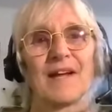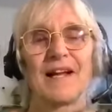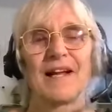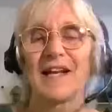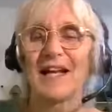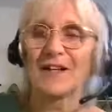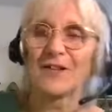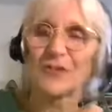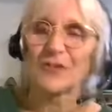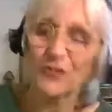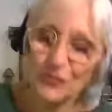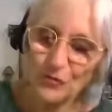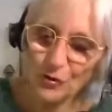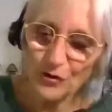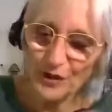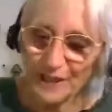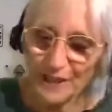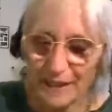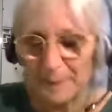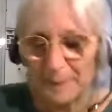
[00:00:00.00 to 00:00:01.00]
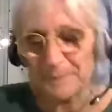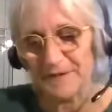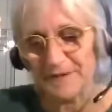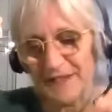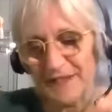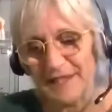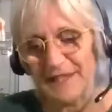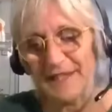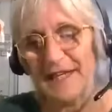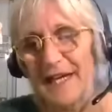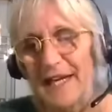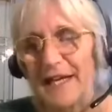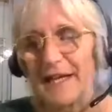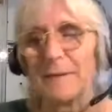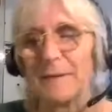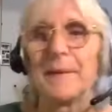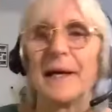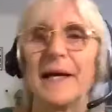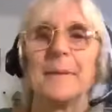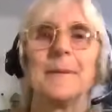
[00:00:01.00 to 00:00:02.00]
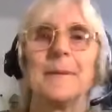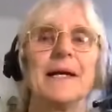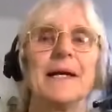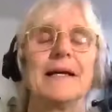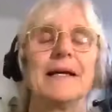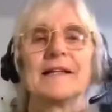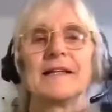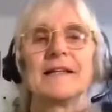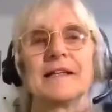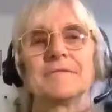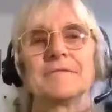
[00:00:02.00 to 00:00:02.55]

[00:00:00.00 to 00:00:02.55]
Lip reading: And then the story comes in again, maybe.